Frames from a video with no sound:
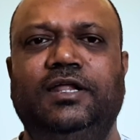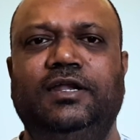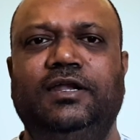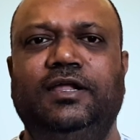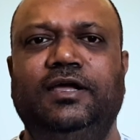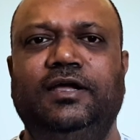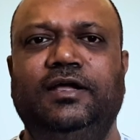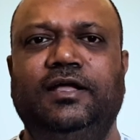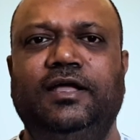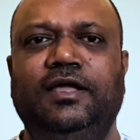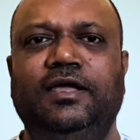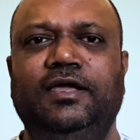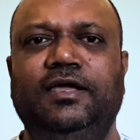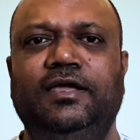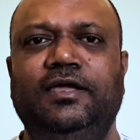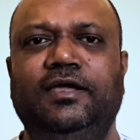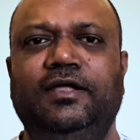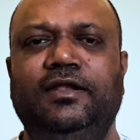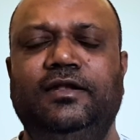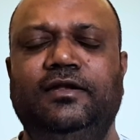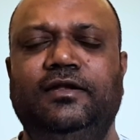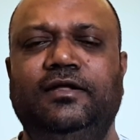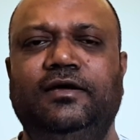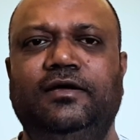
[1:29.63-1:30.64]
like I
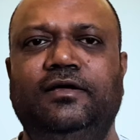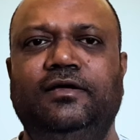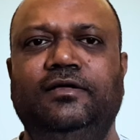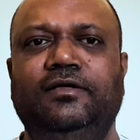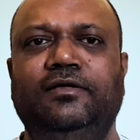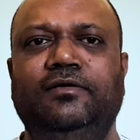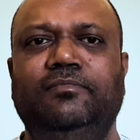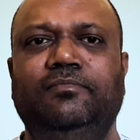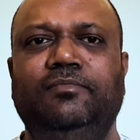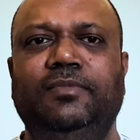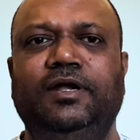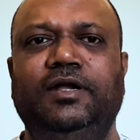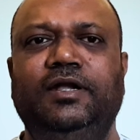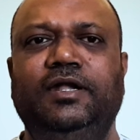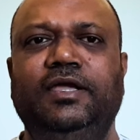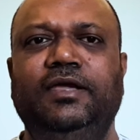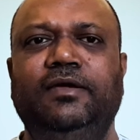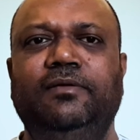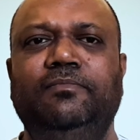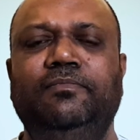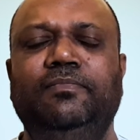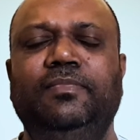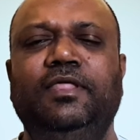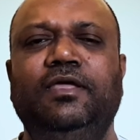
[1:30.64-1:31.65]
and my
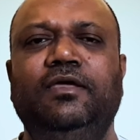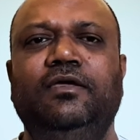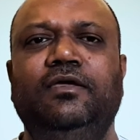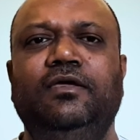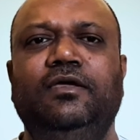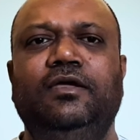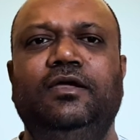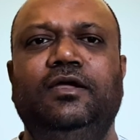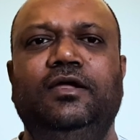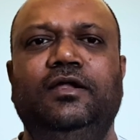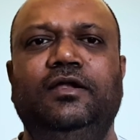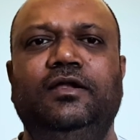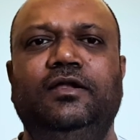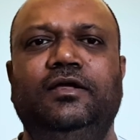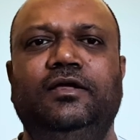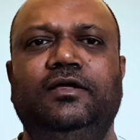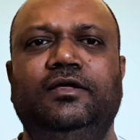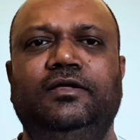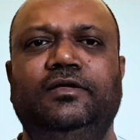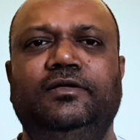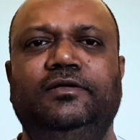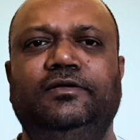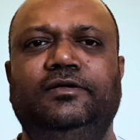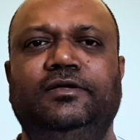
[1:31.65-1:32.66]
team,
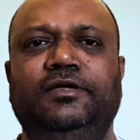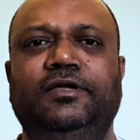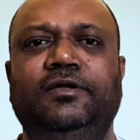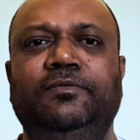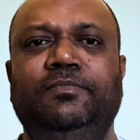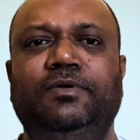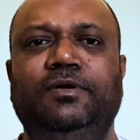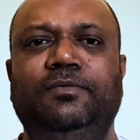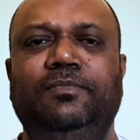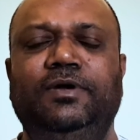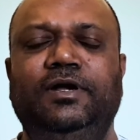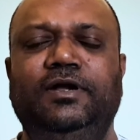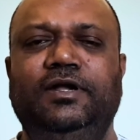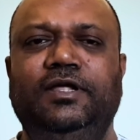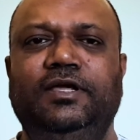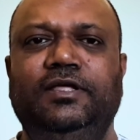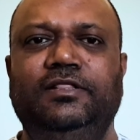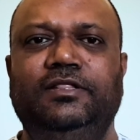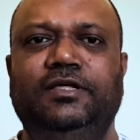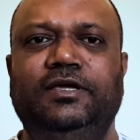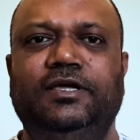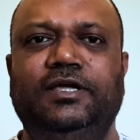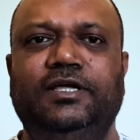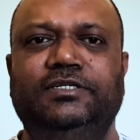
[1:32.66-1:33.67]

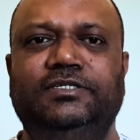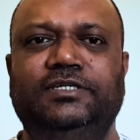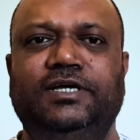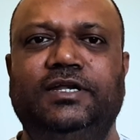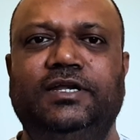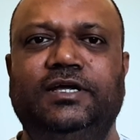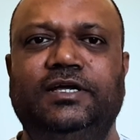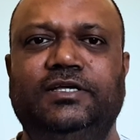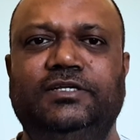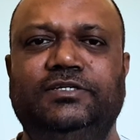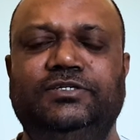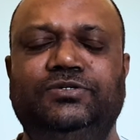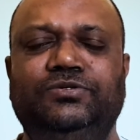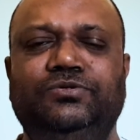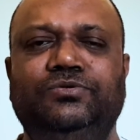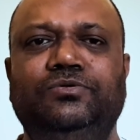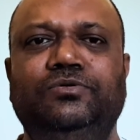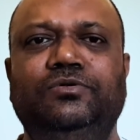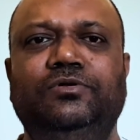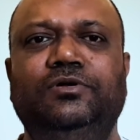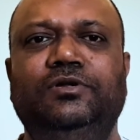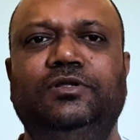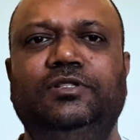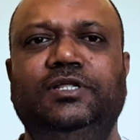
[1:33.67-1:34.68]
implementing the HRIS
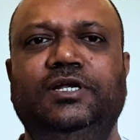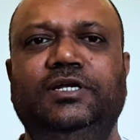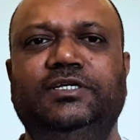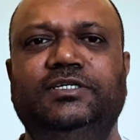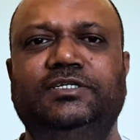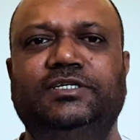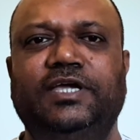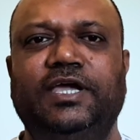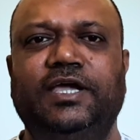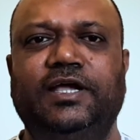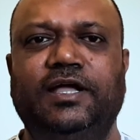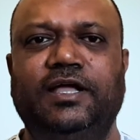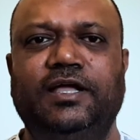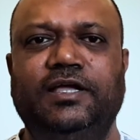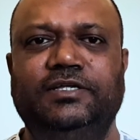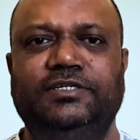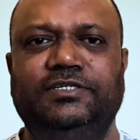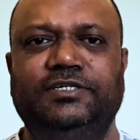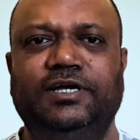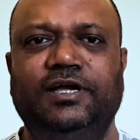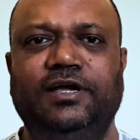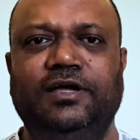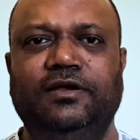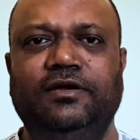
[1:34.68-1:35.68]
tool, that is Keka
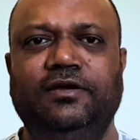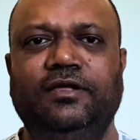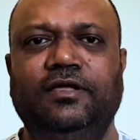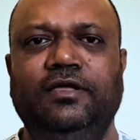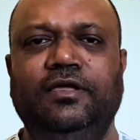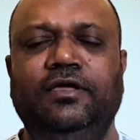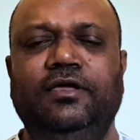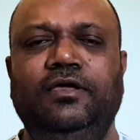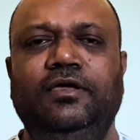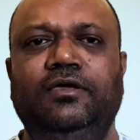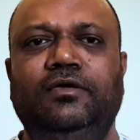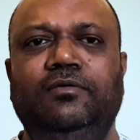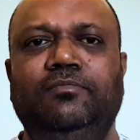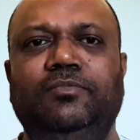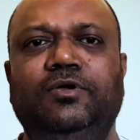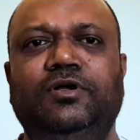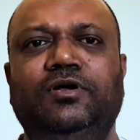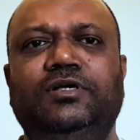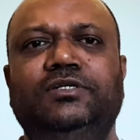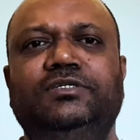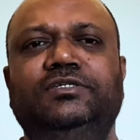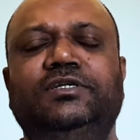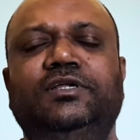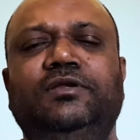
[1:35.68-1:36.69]
HR.
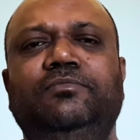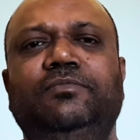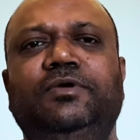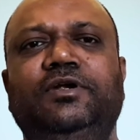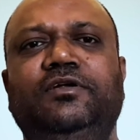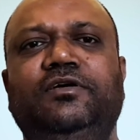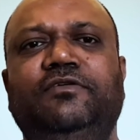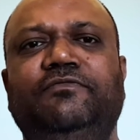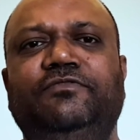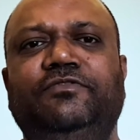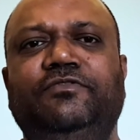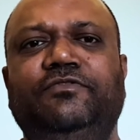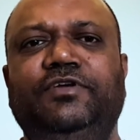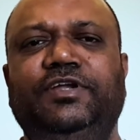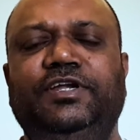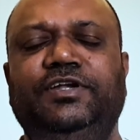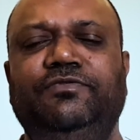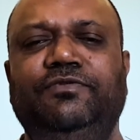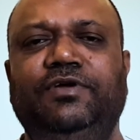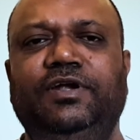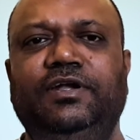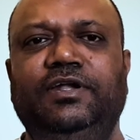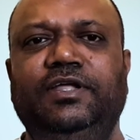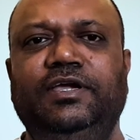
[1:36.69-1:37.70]
Because till mid of
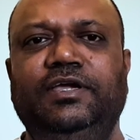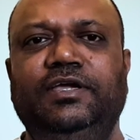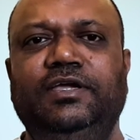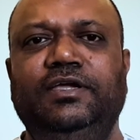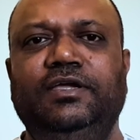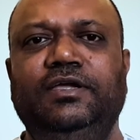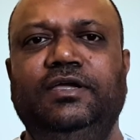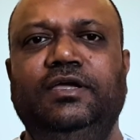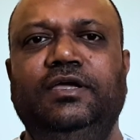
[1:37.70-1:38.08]
2020,